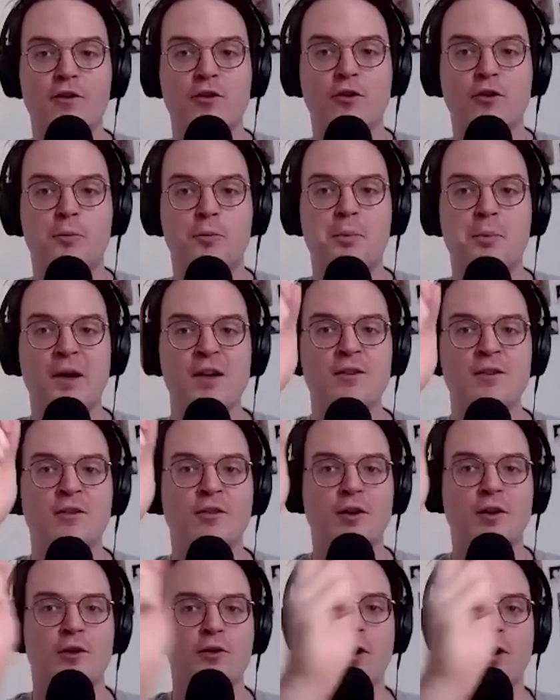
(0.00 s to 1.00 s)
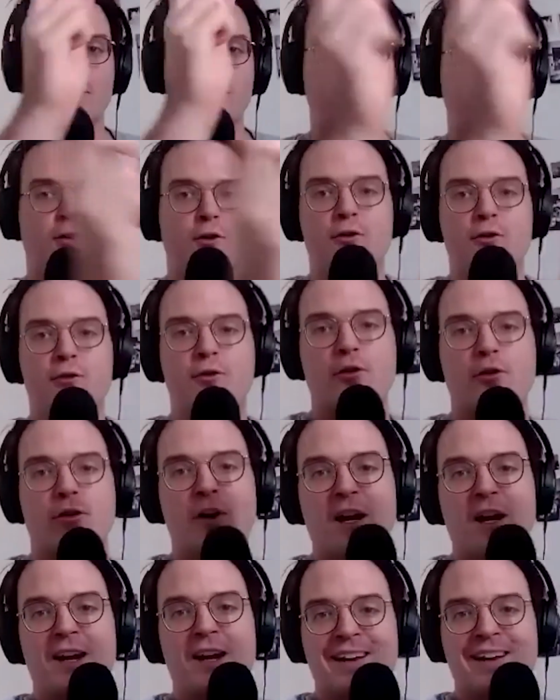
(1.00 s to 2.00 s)
spins across your
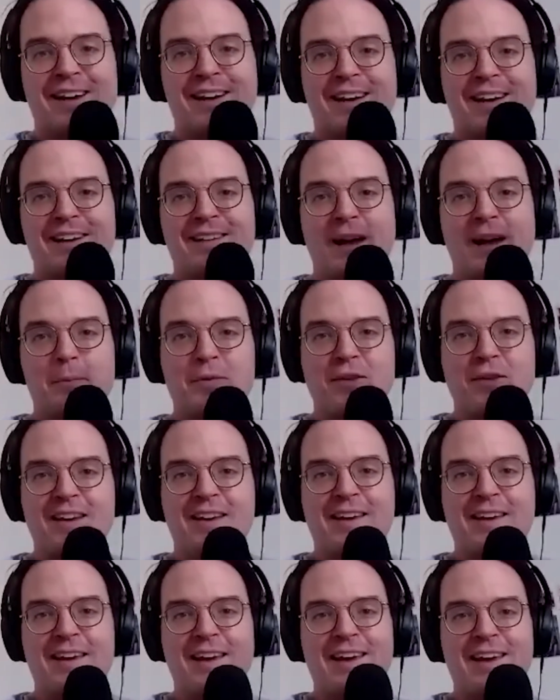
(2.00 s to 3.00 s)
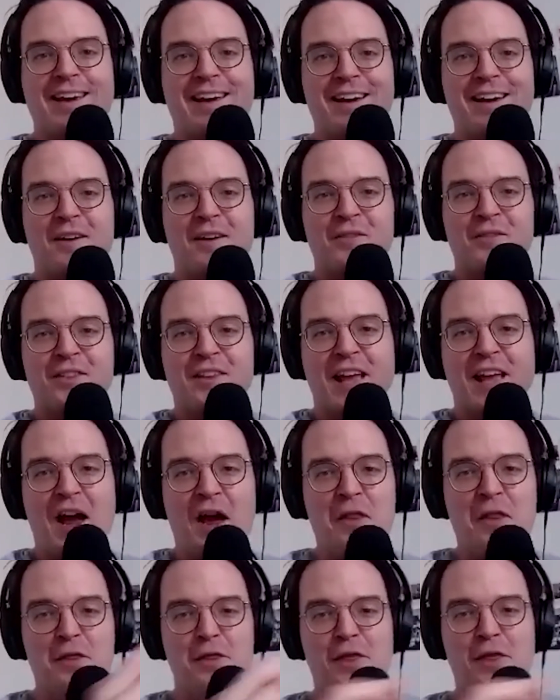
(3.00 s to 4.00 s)
screen up to here,
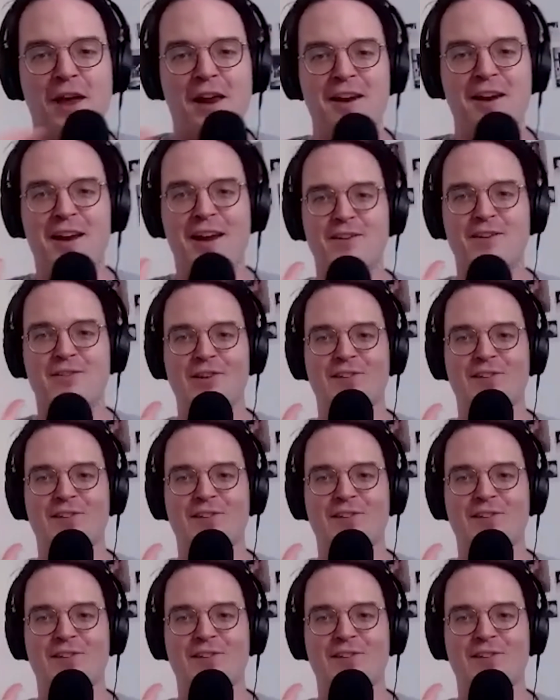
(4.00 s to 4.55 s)
and then it